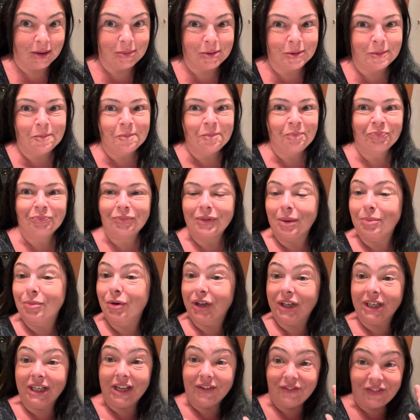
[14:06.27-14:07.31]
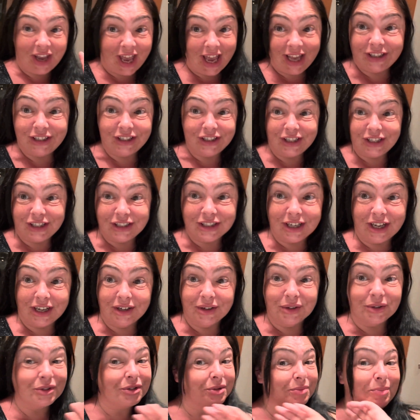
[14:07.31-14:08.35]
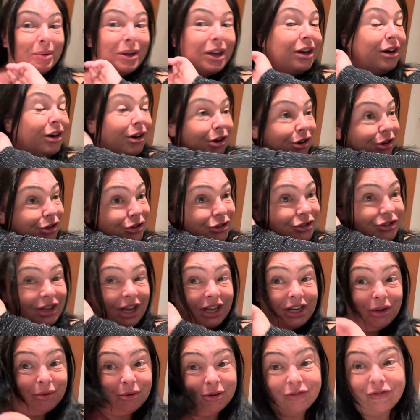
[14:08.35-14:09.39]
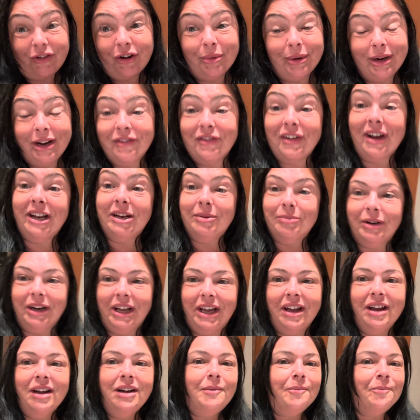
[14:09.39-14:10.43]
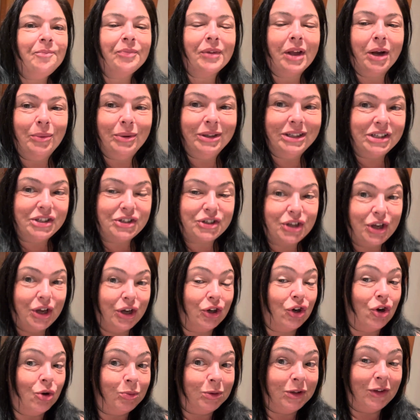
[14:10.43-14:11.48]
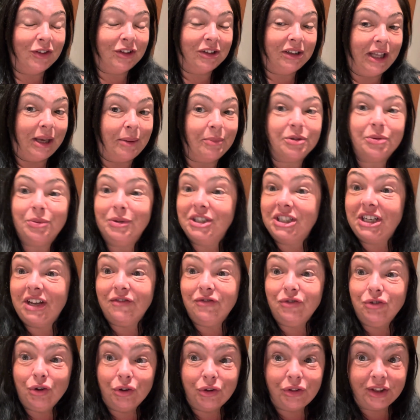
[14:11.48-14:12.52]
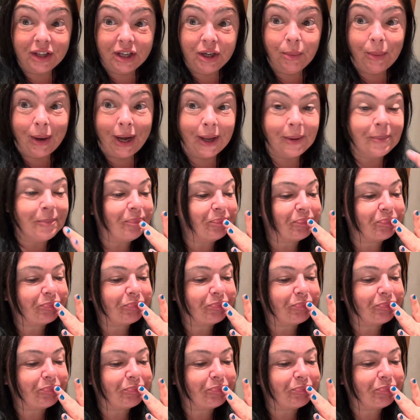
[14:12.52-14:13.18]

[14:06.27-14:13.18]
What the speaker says: I'm not going to give you any details because I don't want to ruin it for anybody. I will insert a couple of clips which give nothing away.